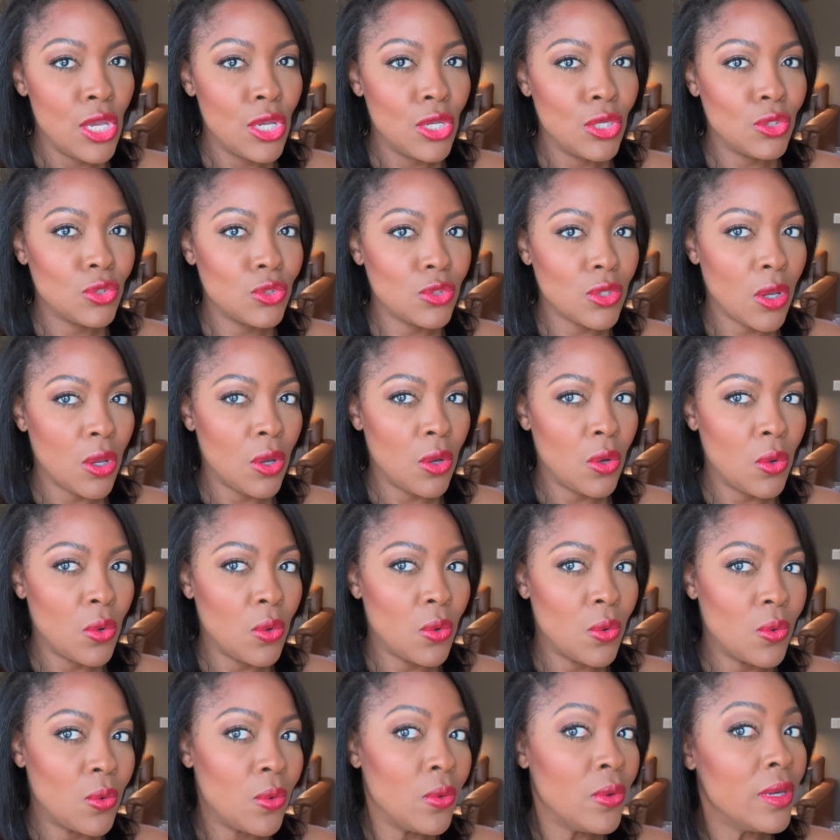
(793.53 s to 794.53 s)

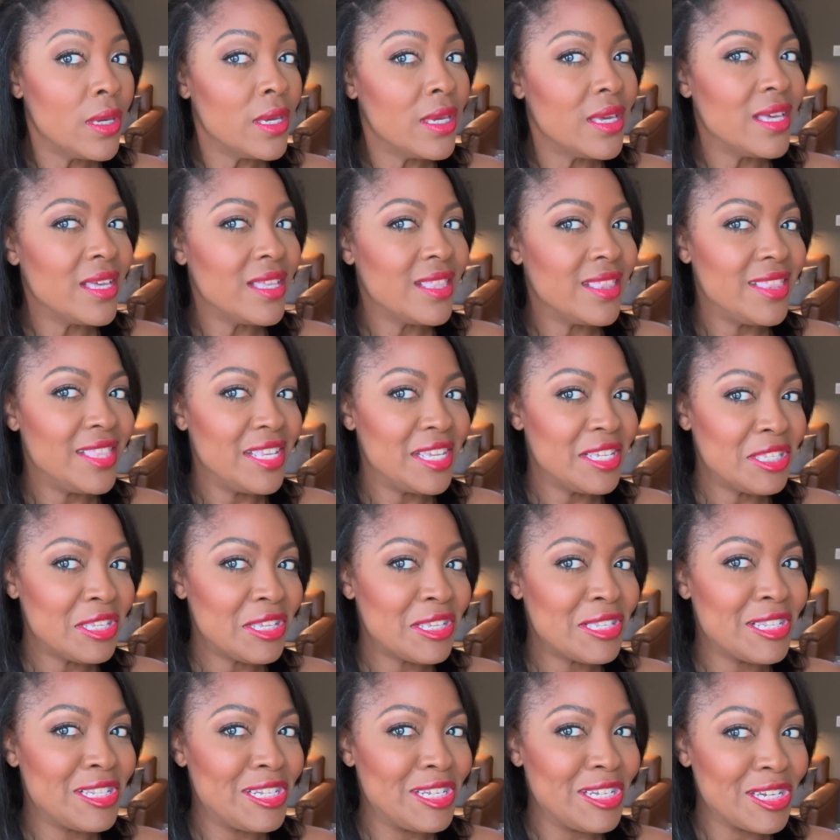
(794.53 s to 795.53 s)
So this
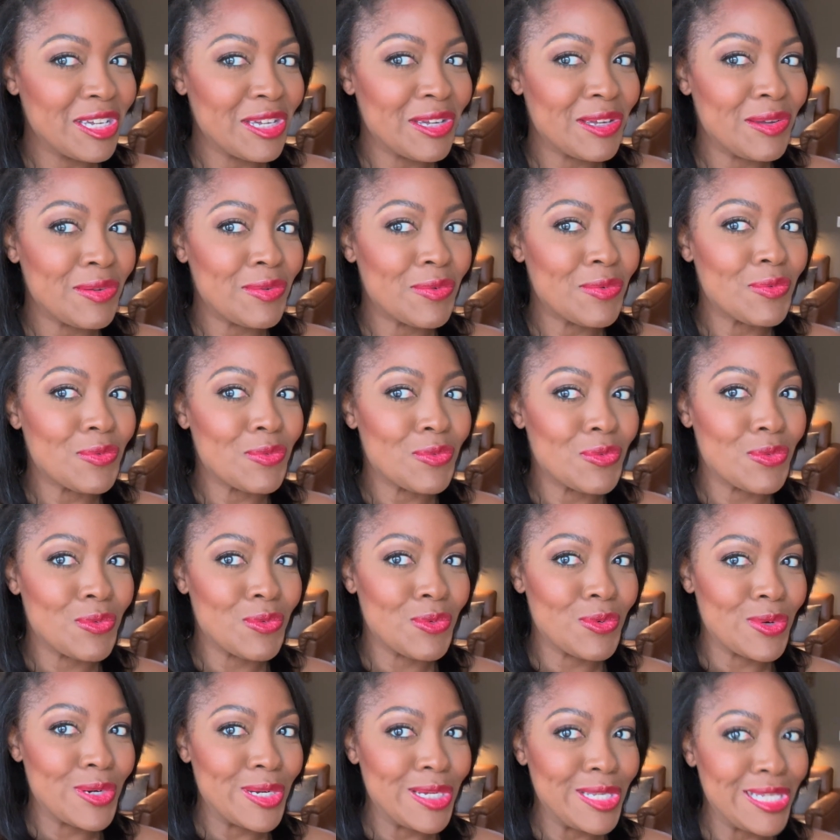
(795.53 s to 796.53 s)
is looking
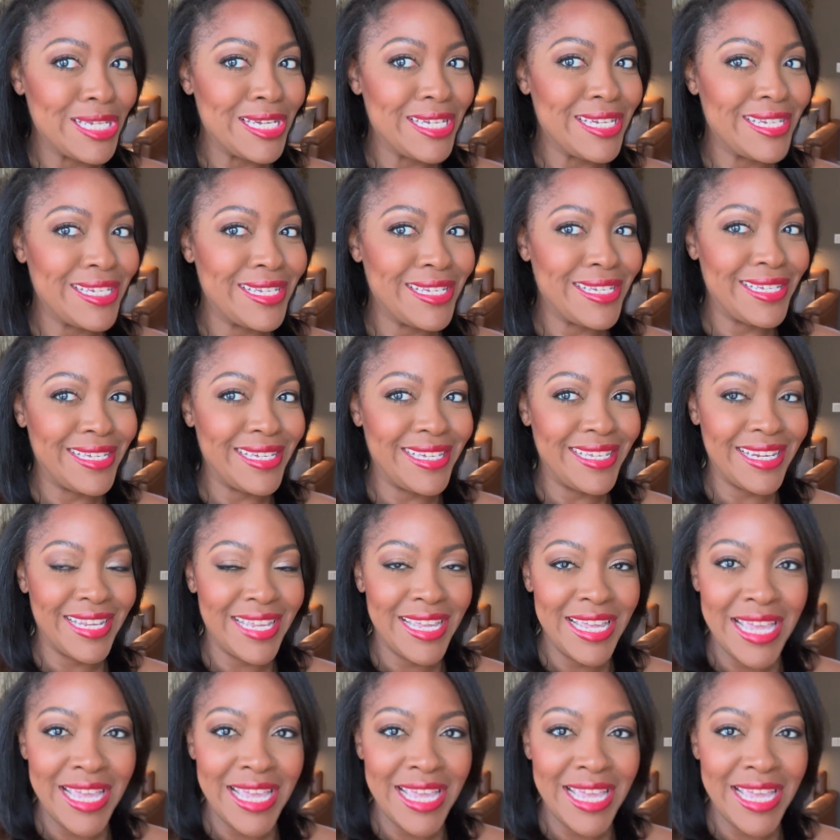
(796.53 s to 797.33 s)
really good.